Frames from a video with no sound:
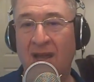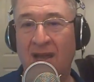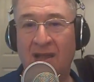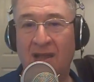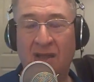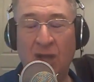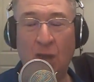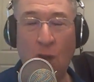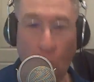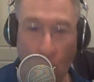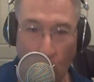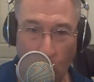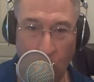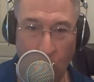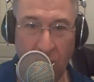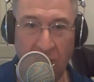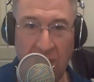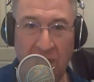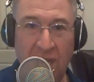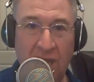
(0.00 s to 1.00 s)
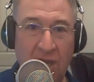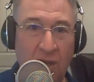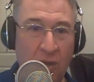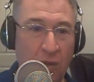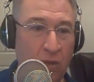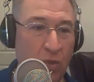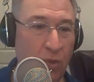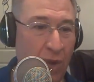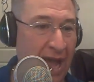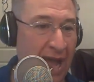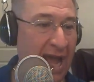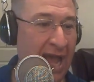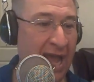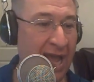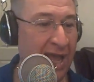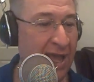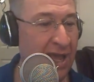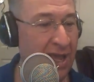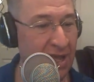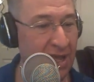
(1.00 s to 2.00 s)
The only
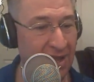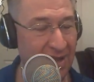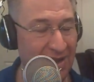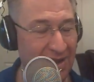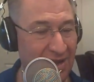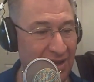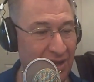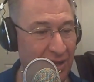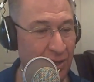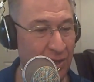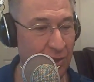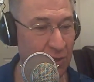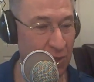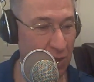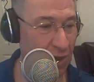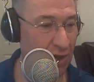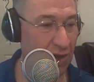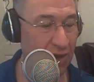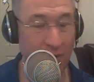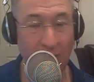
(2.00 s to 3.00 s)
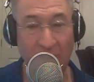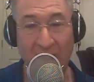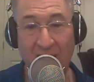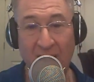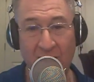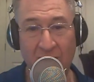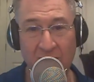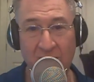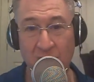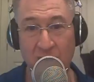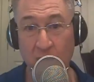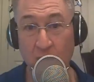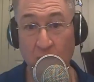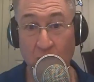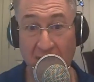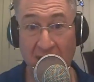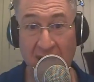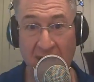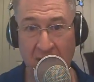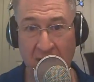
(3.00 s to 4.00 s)
way you turn it around is you
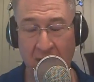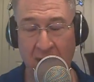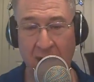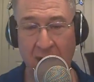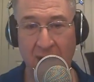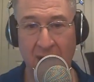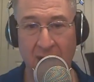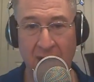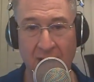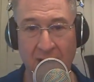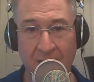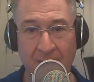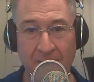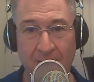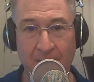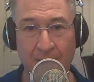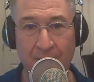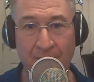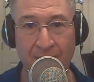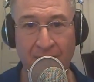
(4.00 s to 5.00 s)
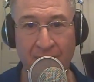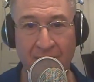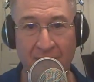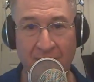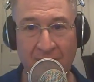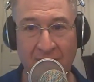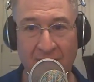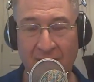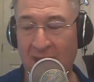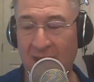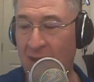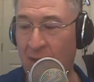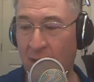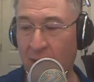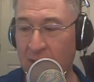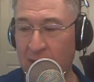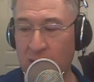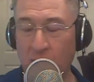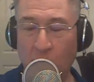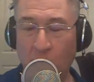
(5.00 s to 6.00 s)
win. There
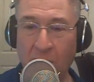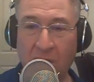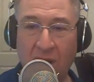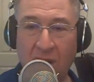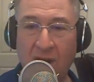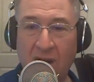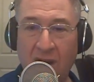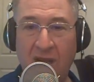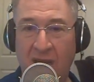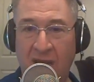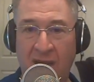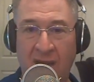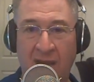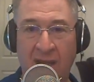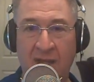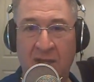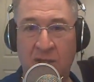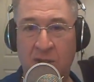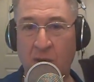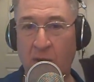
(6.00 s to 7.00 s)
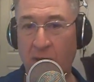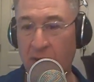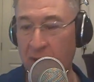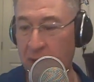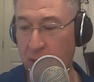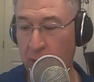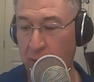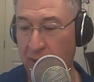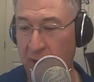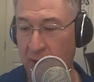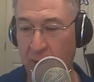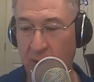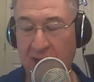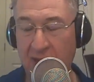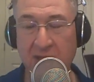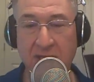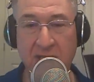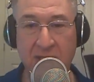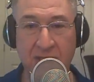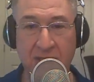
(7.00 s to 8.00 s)
is no marketing that's going to
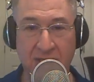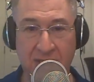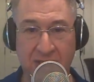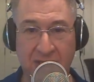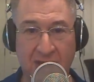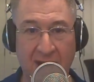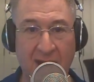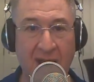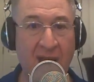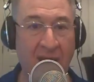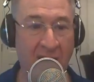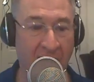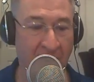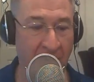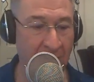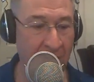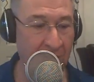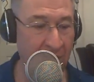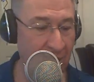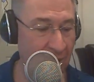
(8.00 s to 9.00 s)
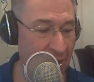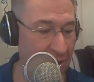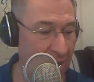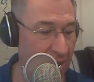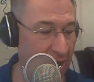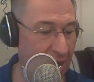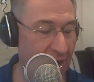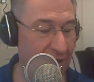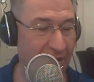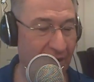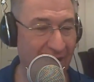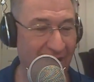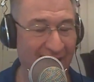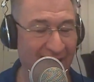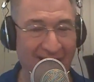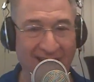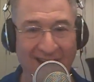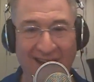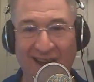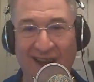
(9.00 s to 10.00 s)
erase the stain
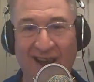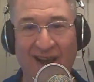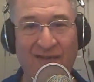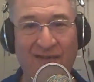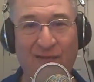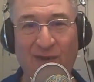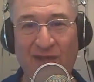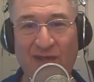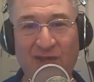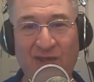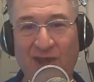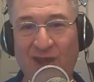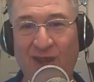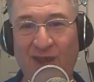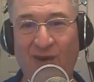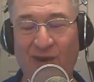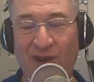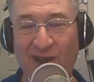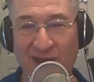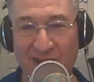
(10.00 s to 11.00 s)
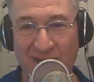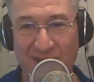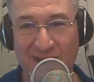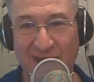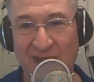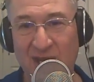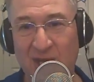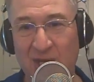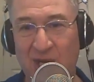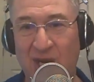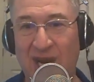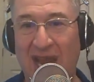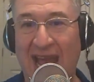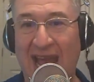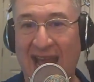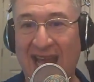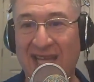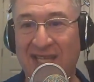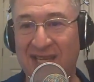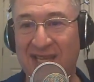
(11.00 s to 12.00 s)
of what the organization
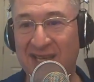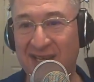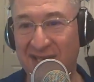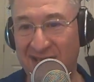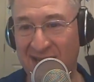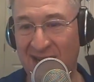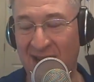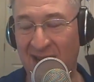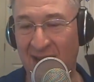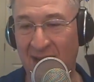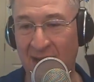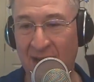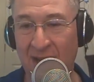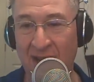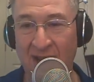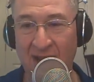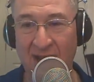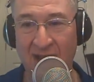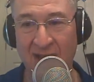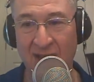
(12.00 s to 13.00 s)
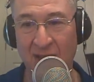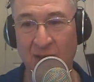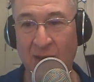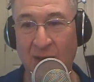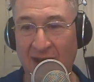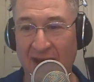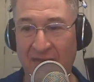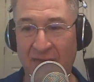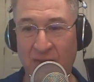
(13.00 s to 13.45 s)
hasn't done. You have